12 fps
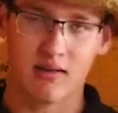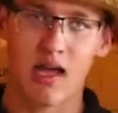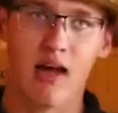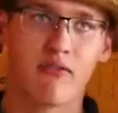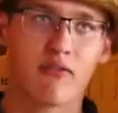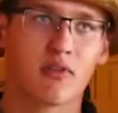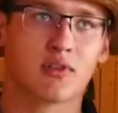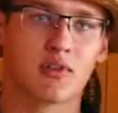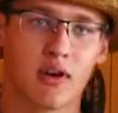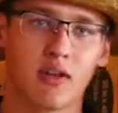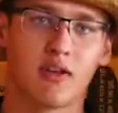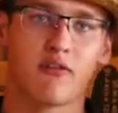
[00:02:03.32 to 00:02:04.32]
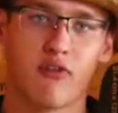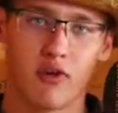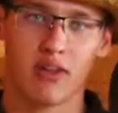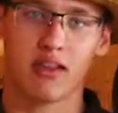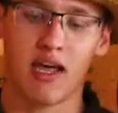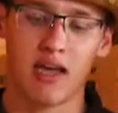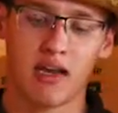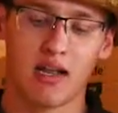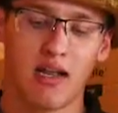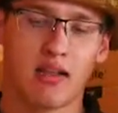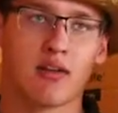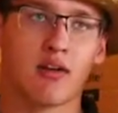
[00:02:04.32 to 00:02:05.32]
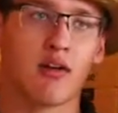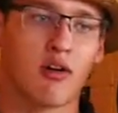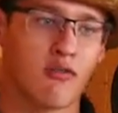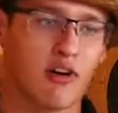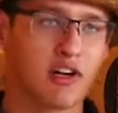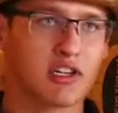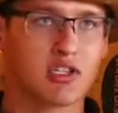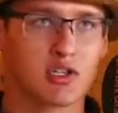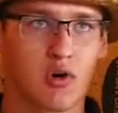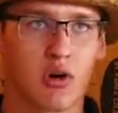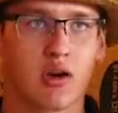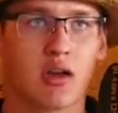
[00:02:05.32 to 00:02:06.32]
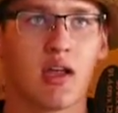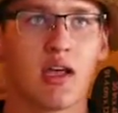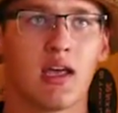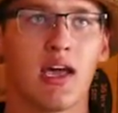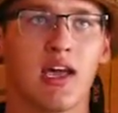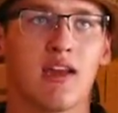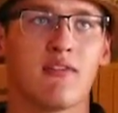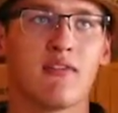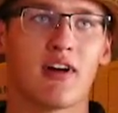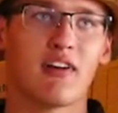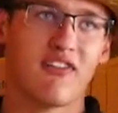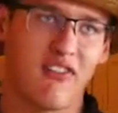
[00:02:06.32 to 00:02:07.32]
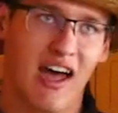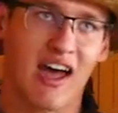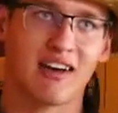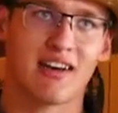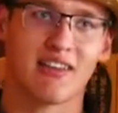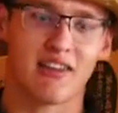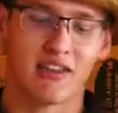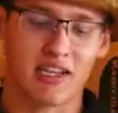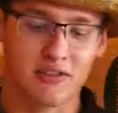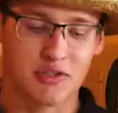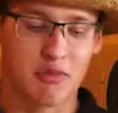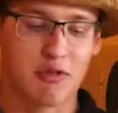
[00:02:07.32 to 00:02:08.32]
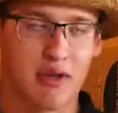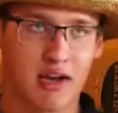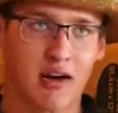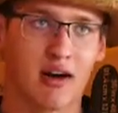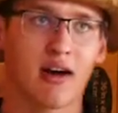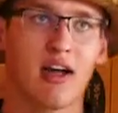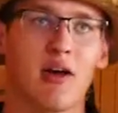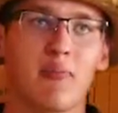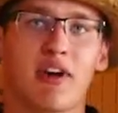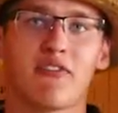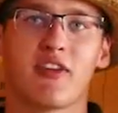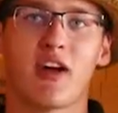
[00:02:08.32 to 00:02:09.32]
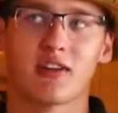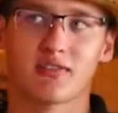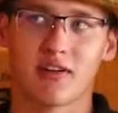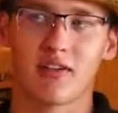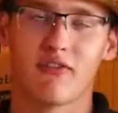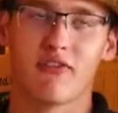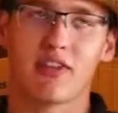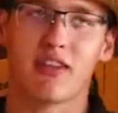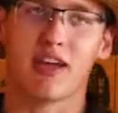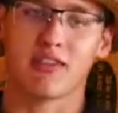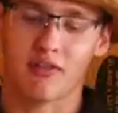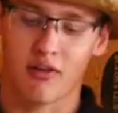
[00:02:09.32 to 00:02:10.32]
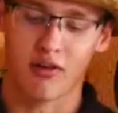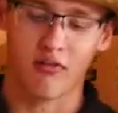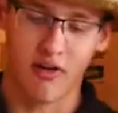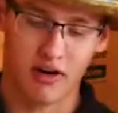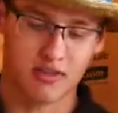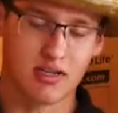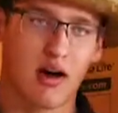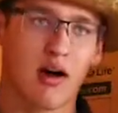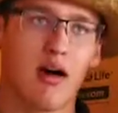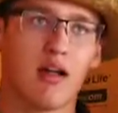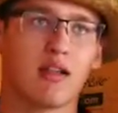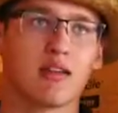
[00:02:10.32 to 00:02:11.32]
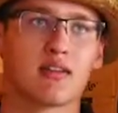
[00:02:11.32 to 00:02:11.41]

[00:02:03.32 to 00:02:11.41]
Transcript: not struggling for the light, they'll grow very short and very fat, and the leaves will be bigger. But if they are struggling for the light, they'll grow very tall,